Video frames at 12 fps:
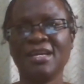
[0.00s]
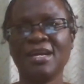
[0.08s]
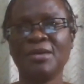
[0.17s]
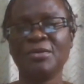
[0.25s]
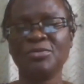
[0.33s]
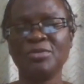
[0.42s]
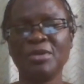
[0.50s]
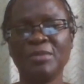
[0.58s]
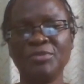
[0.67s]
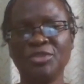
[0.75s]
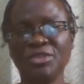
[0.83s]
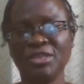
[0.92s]
I want to
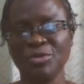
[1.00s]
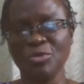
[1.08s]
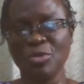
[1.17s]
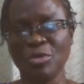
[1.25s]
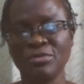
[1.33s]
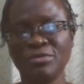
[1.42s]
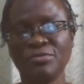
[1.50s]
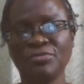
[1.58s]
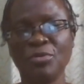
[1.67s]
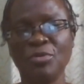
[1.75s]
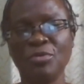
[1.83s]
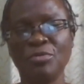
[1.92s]
appreciate God
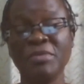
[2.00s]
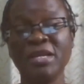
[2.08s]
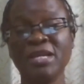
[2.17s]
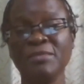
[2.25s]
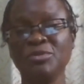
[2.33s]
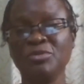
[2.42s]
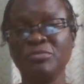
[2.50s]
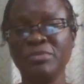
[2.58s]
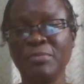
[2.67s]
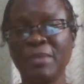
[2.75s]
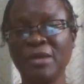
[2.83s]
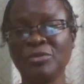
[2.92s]
for making me to be a
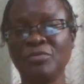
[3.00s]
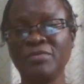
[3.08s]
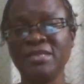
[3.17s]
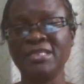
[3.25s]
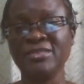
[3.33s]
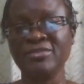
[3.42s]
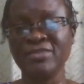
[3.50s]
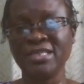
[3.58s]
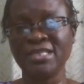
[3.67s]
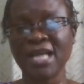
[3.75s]
part of this great